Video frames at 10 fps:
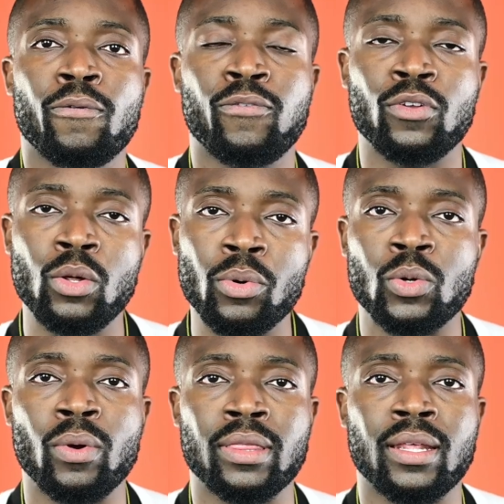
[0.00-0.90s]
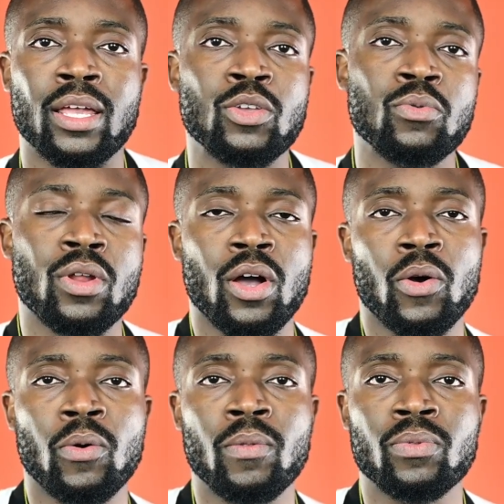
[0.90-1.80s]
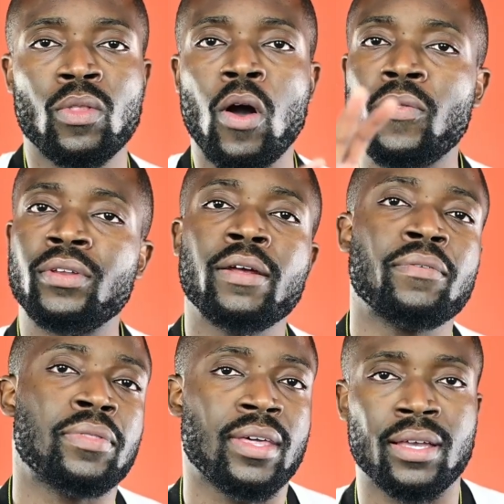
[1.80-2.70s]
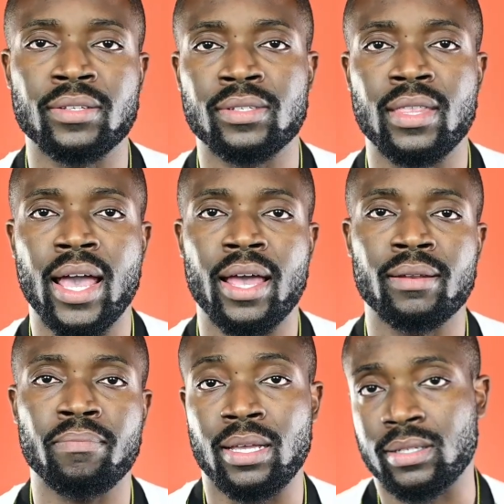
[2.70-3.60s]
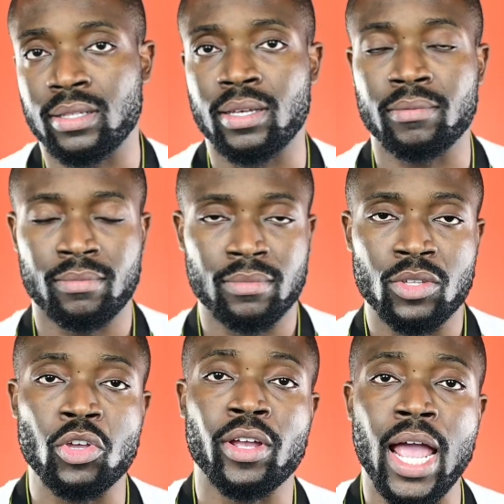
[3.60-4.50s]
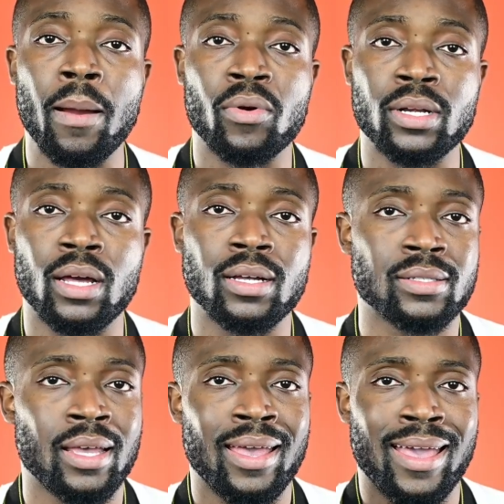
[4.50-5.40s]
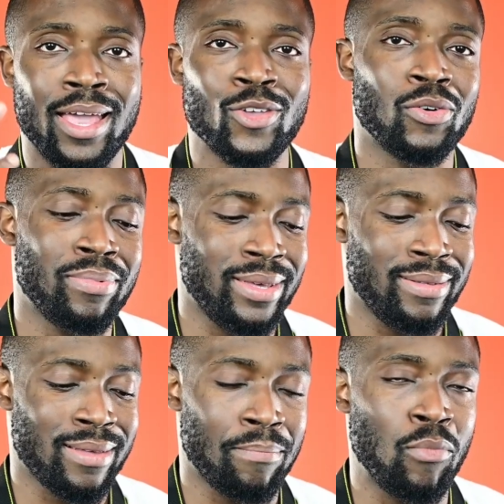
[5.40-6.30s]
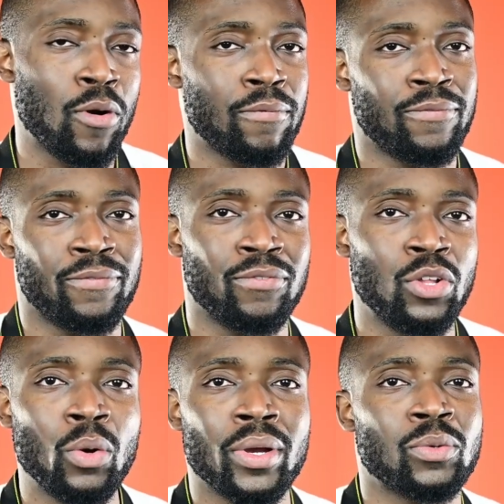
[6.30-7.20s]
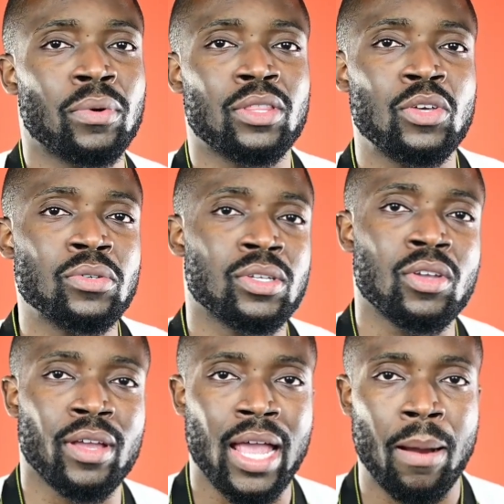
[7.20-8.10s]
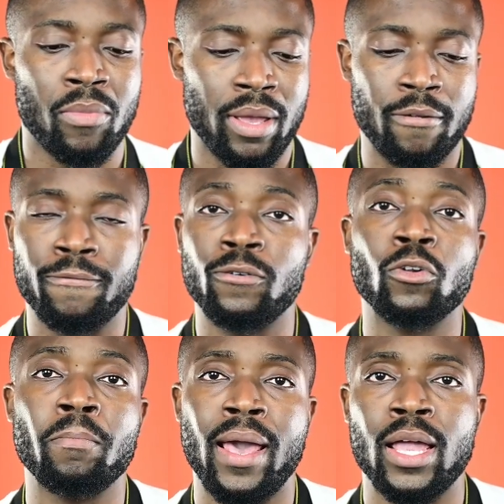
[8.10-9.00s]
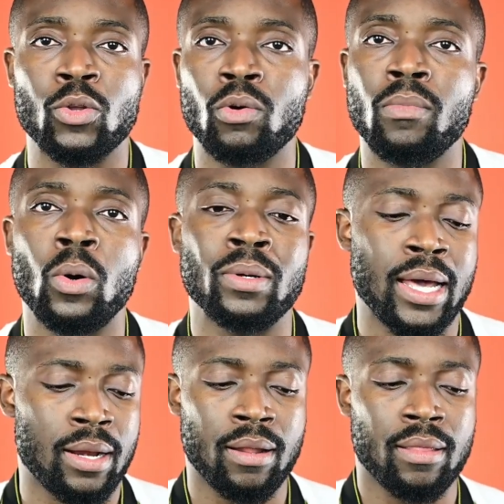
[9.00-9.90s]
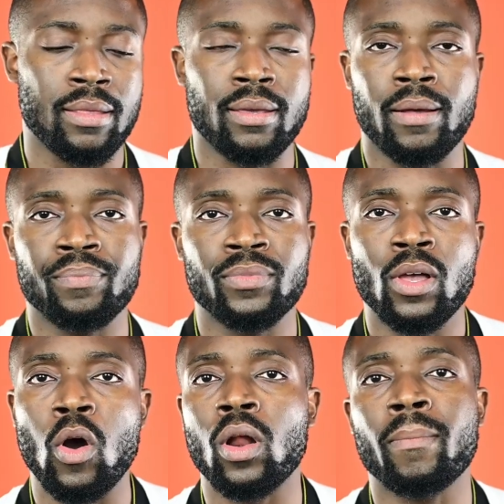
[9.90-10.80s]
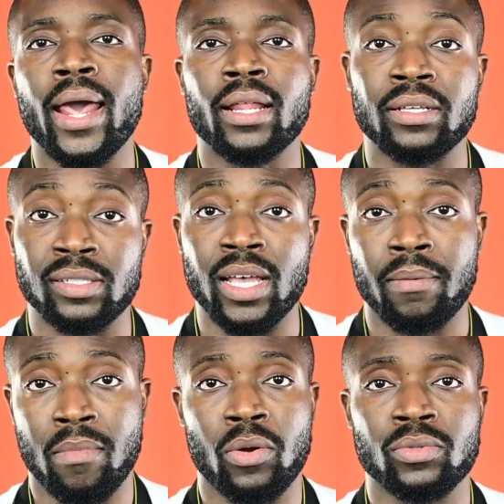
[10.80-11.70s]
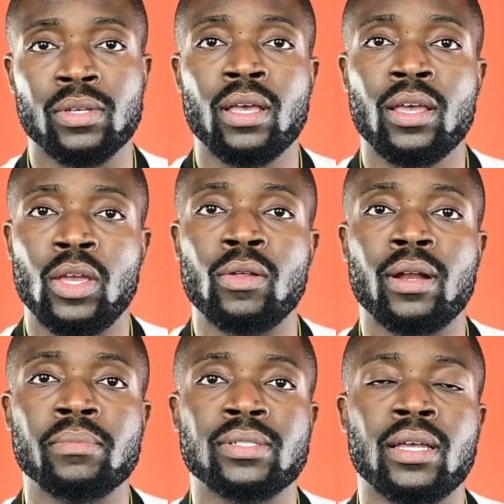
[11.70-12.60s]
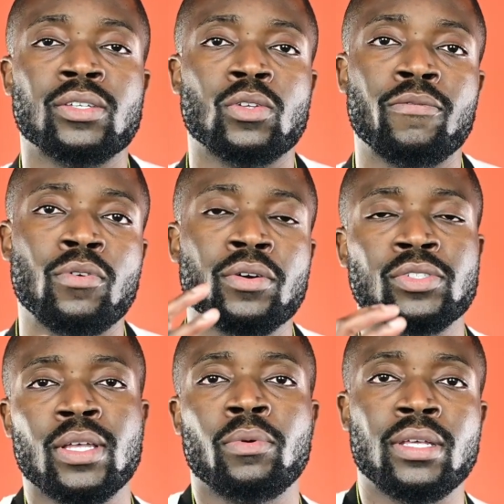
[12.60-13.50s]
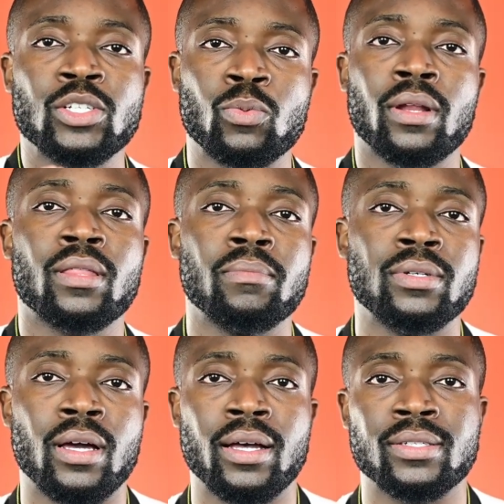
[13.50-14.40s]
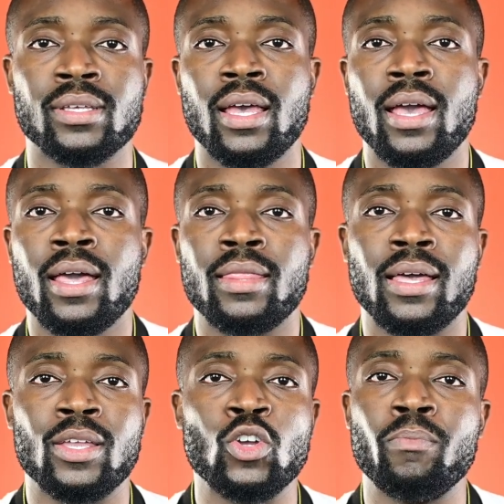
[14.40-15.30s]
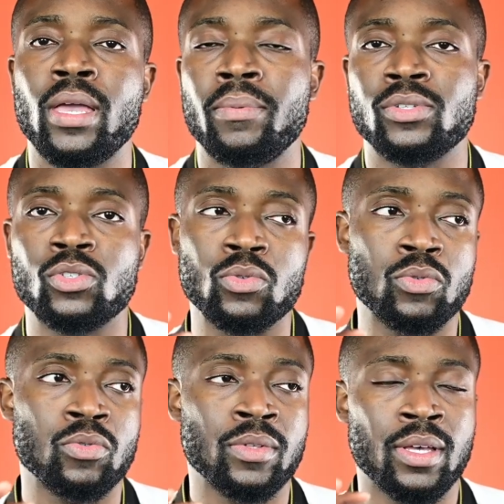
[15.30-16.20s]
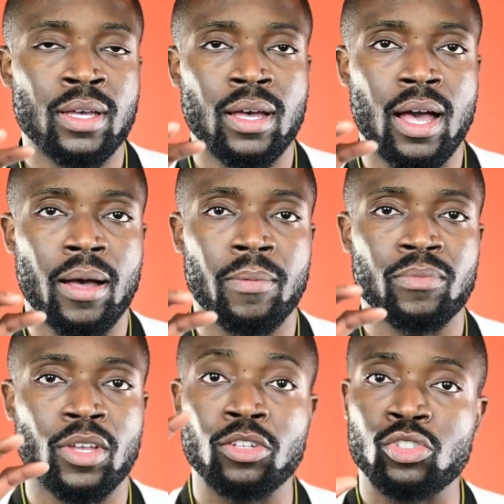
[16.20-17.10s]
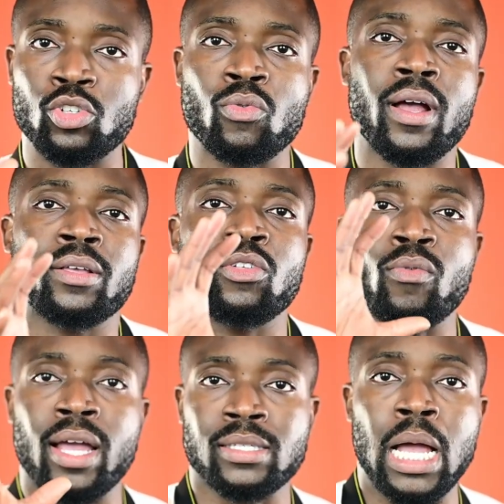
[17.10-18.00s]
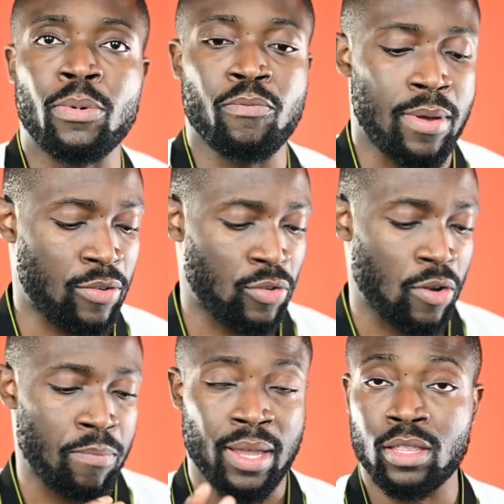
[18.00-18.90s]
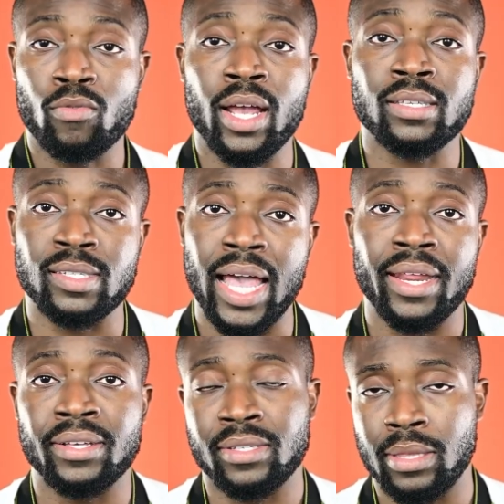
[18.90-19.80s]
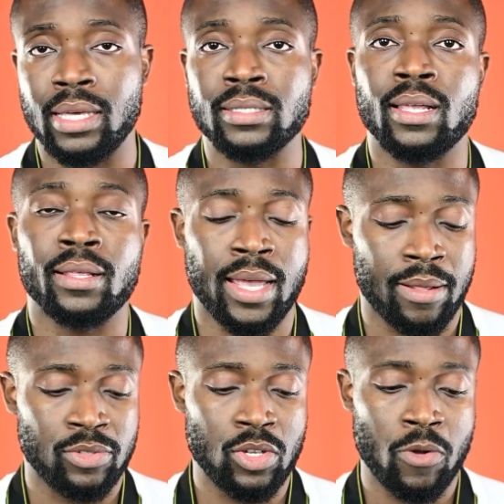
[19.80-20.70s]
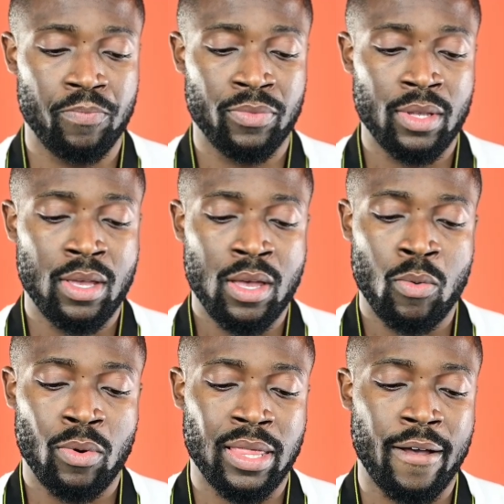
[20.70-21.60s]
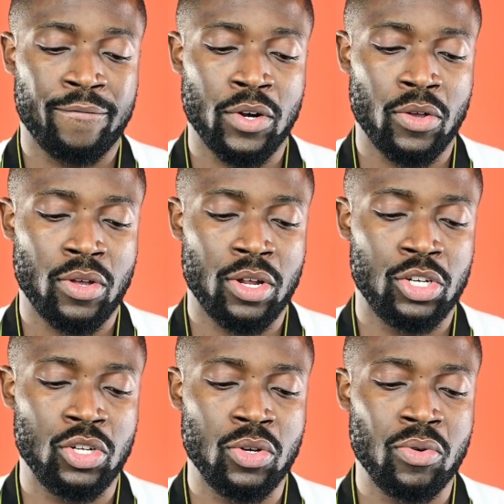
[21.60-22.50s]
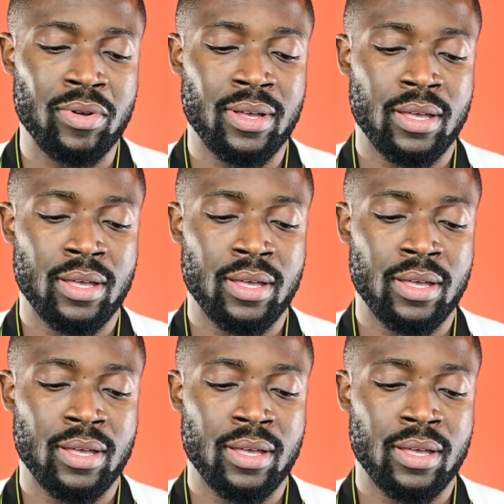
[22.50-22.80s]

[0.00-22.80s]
fluid with it and you know all the different things that basically your camera does, and you'll be more fluent with using your camera in full manual mode, not none of the automatically set modes. You know what I'm saying? So if you understand what each one of them does, then you'll be able to construct the right type of picture, pick the right settings and things like that. So without further ado,